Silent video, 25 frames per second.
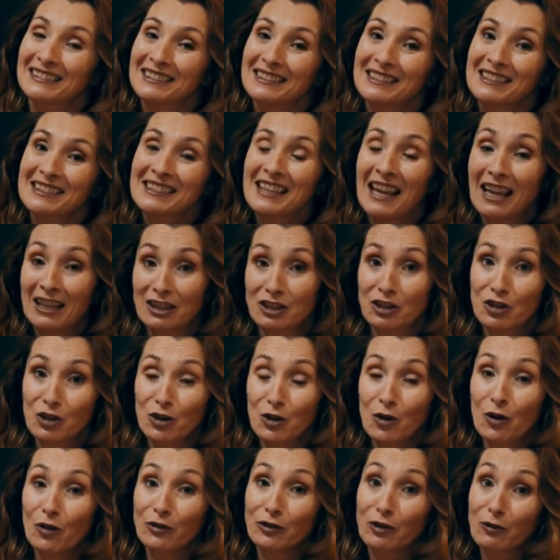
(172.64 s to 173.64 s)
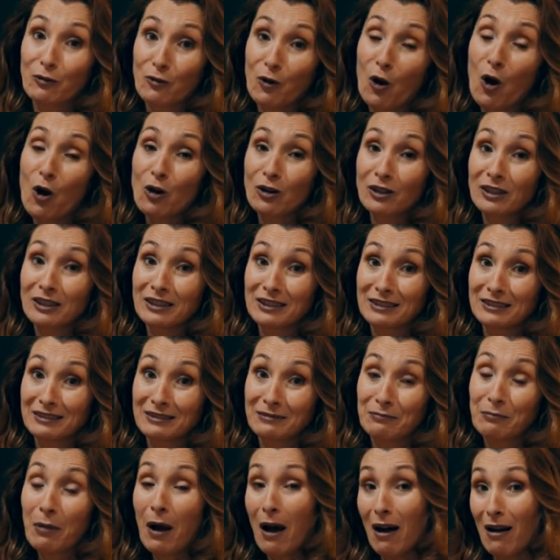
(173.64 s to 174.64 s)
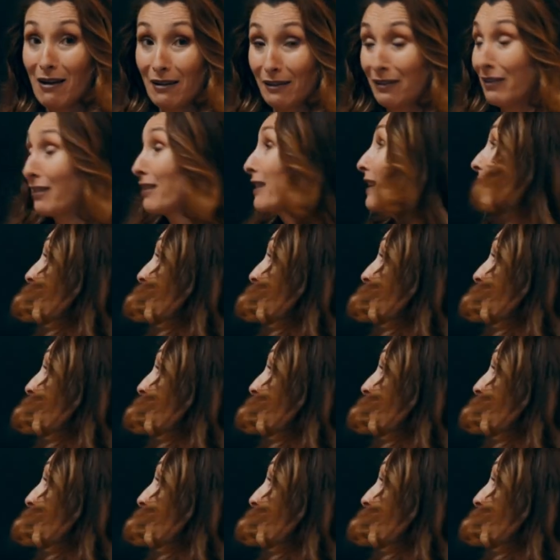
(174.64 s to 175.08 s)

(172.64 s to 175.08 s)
sets you on the wrong path.